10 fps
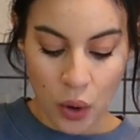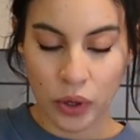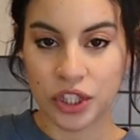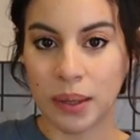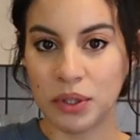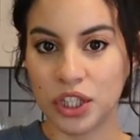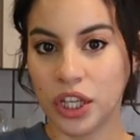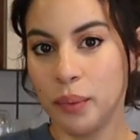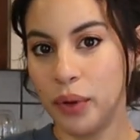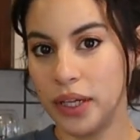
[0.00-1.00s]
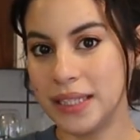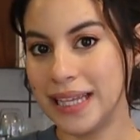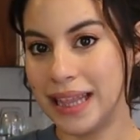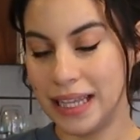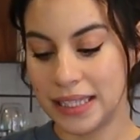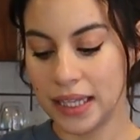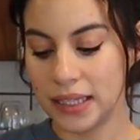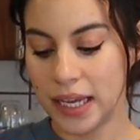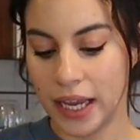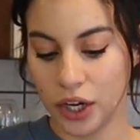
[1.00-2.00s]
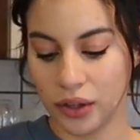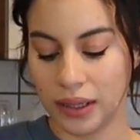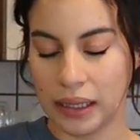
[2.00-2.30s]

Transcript: which I'm just gonna put into this container.